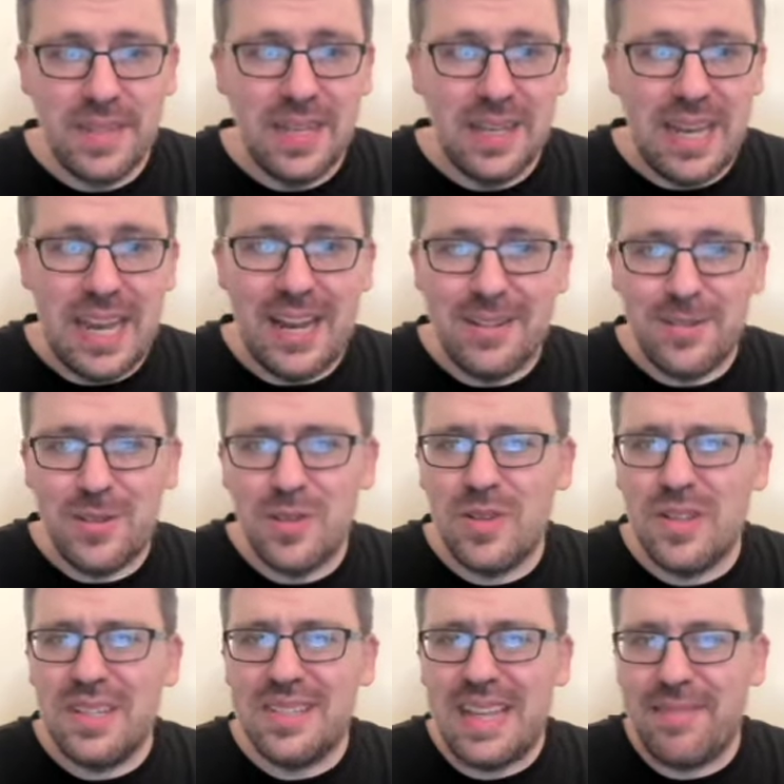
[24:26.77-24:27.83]
And you
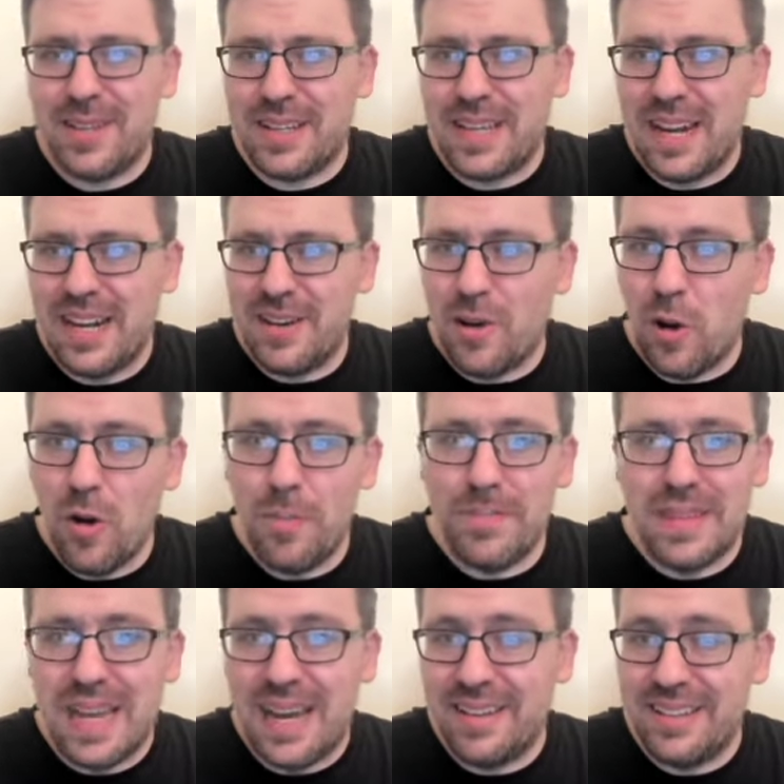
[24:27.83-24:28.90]
just have to kind of hope
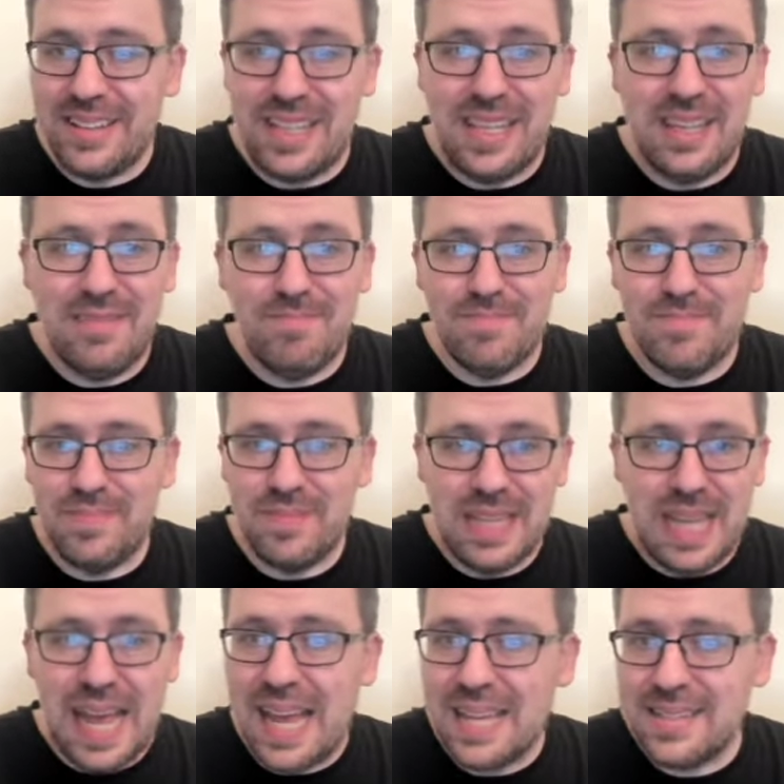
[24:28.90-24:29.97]
now that he
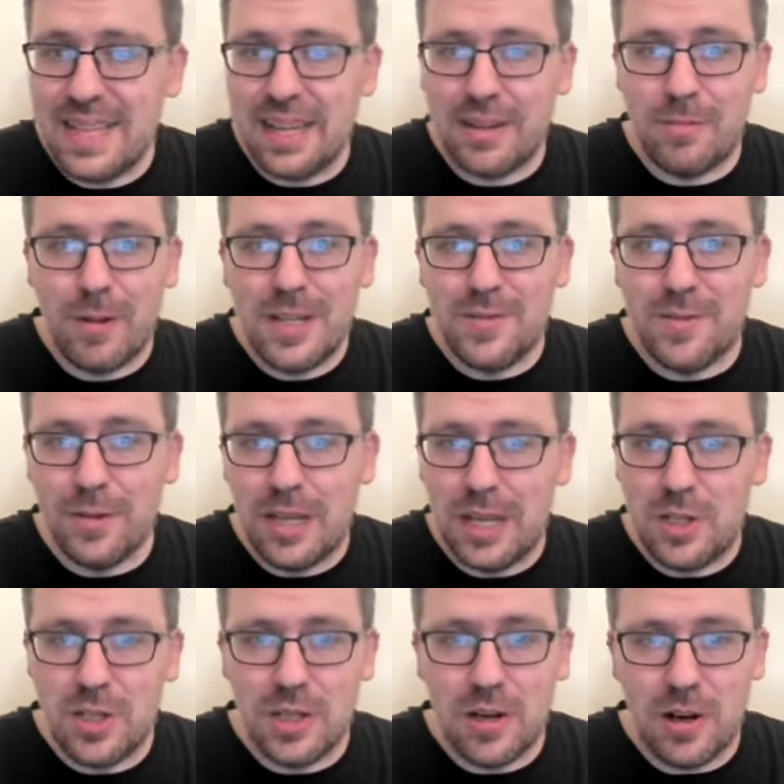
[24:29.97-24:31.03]
has that graceful
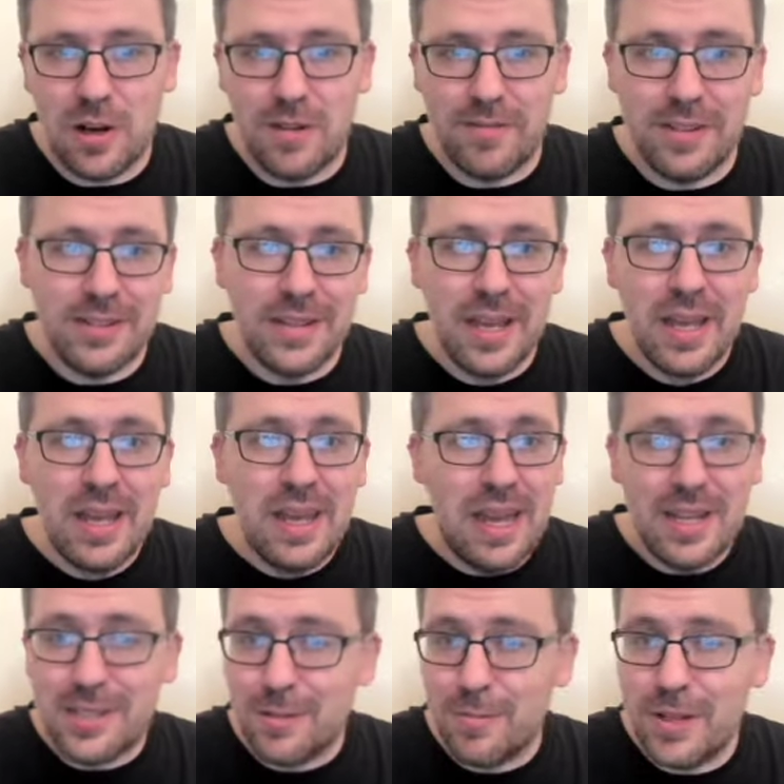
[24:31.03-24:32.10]
aging curve. And
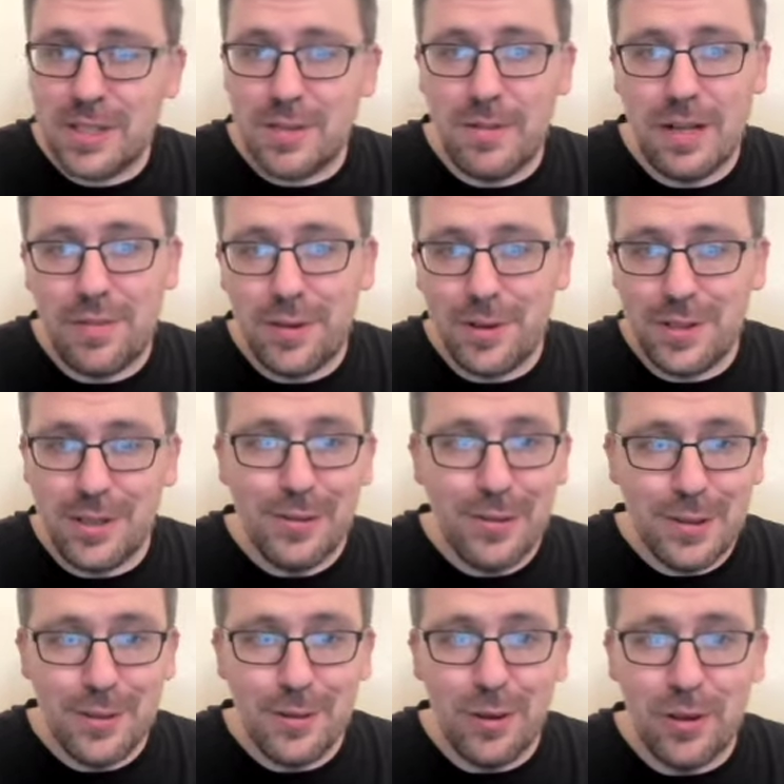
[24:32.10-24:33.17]
it's a risk whenever you're dealing
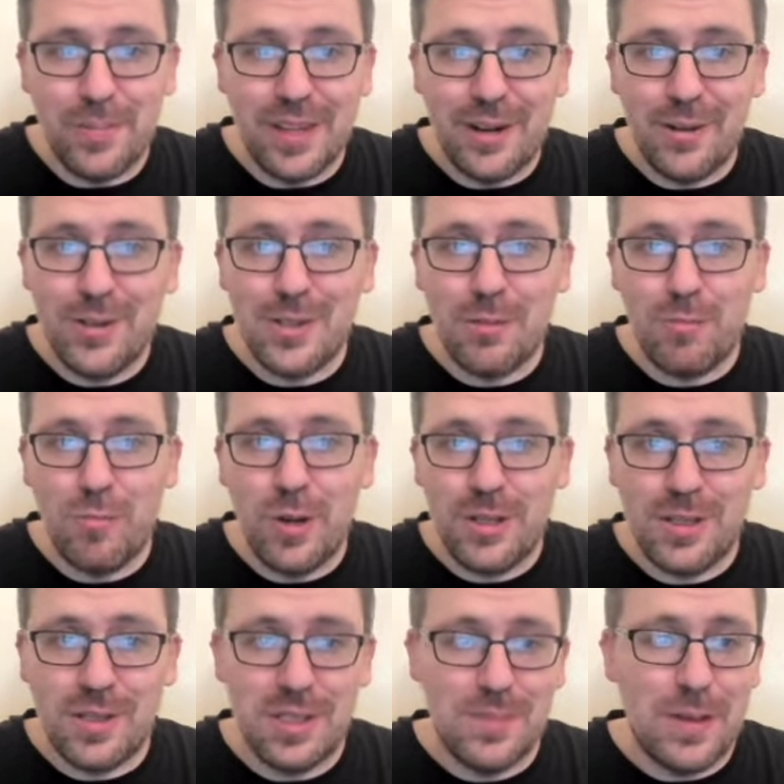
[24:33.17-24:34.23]
with an older player. It's a
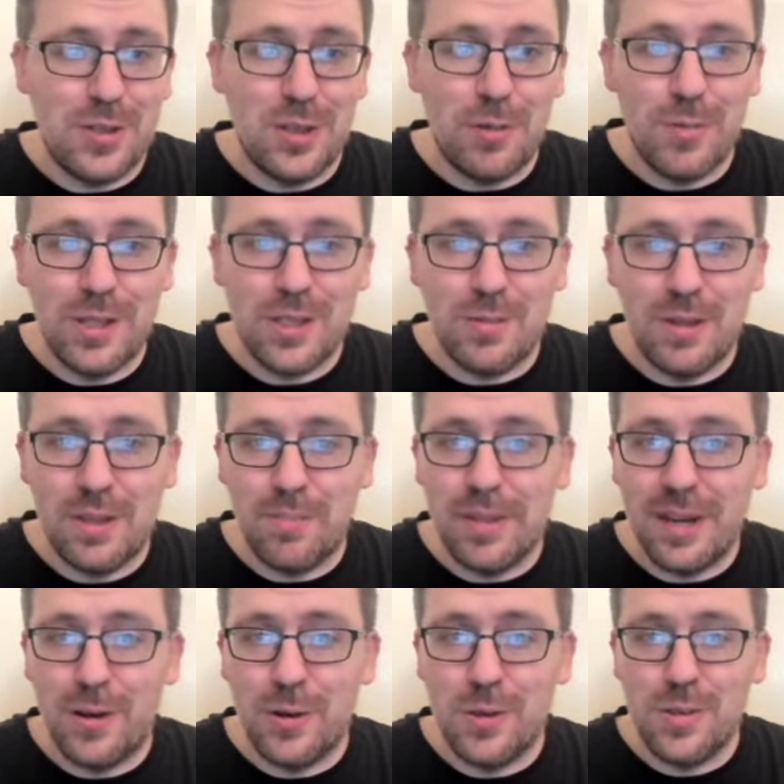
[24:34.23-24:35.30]
risk, especially a risk with a
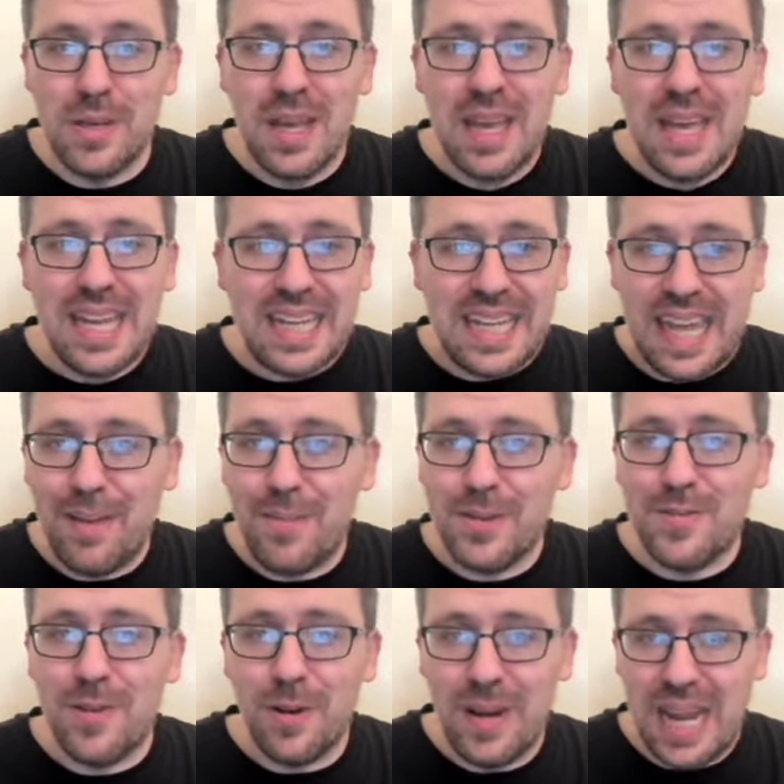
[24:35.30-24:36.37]
player whose game is
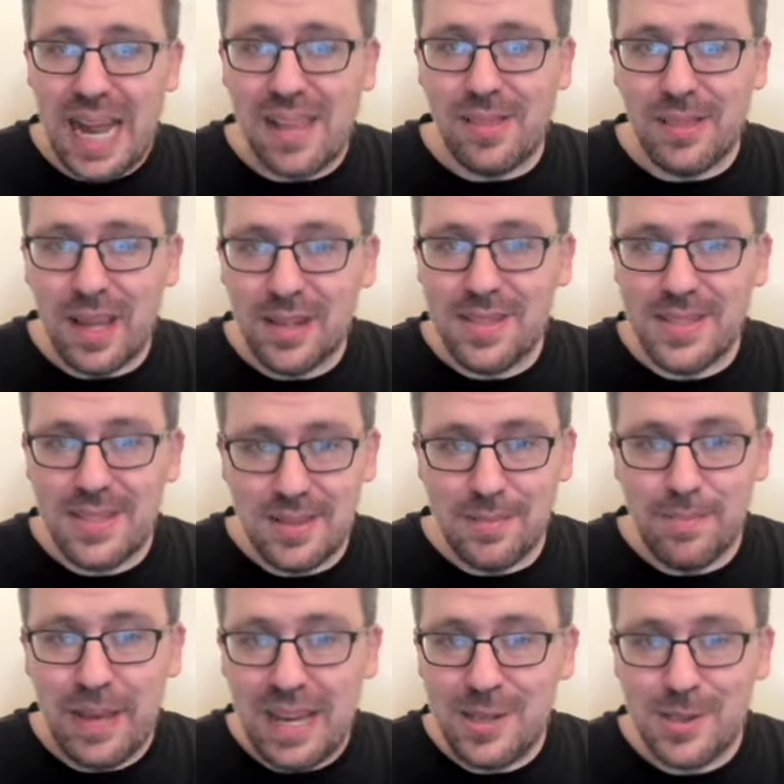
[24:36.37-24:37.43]
very athleticism
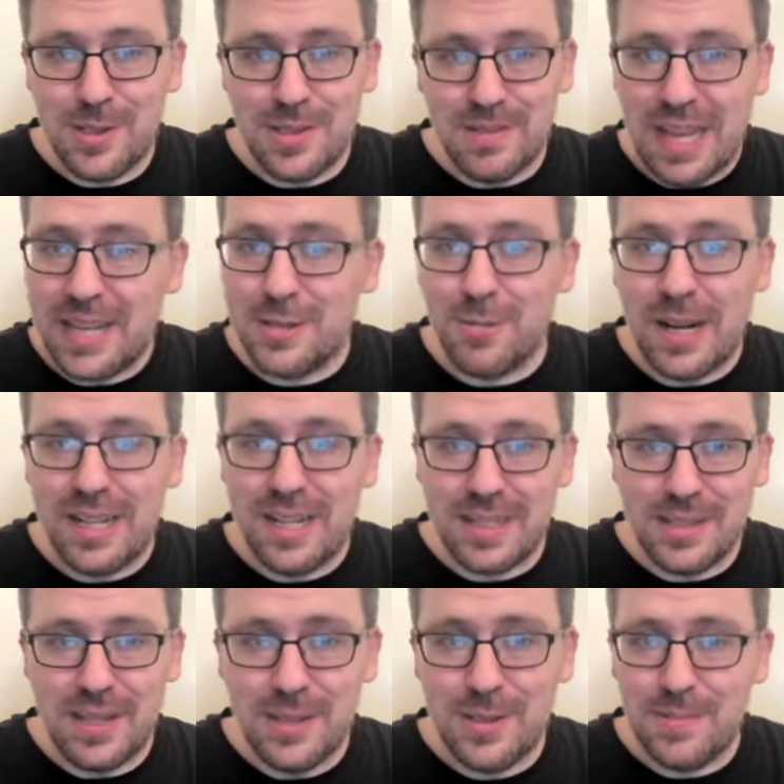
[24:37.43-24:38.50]
based, as Reddick's
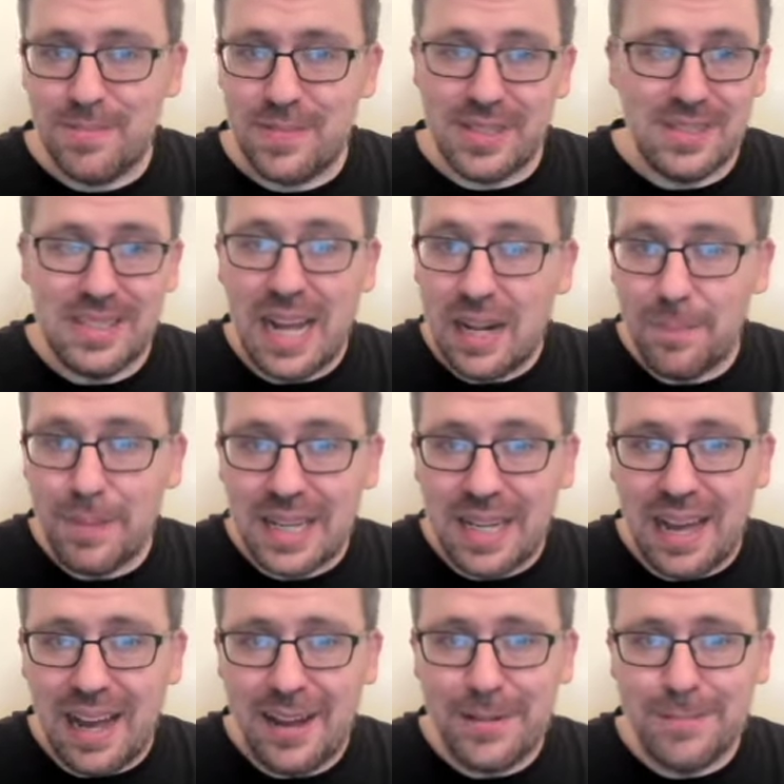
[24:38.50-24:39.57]
is, because he's not a big
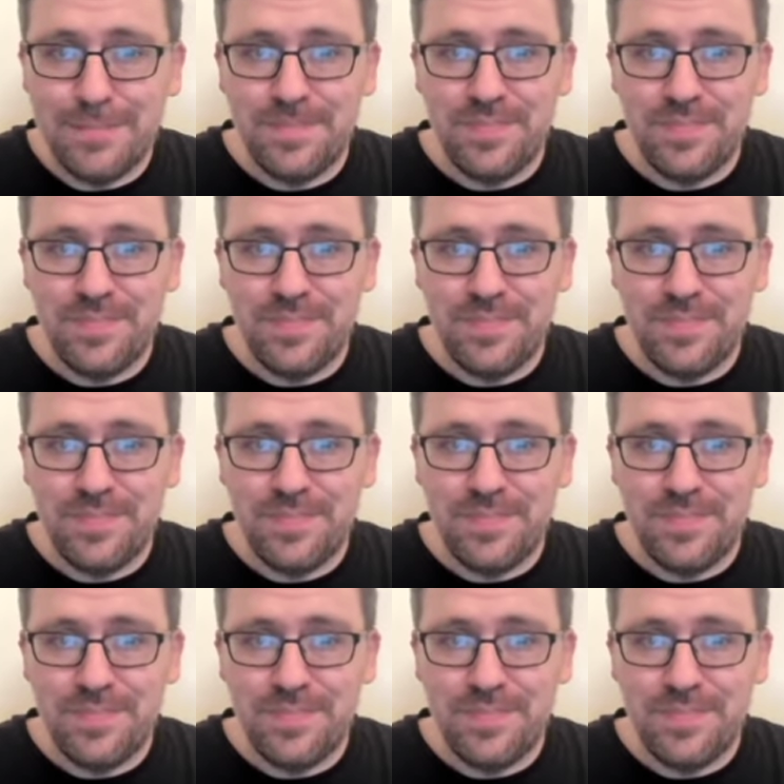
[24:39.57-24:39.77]
guy.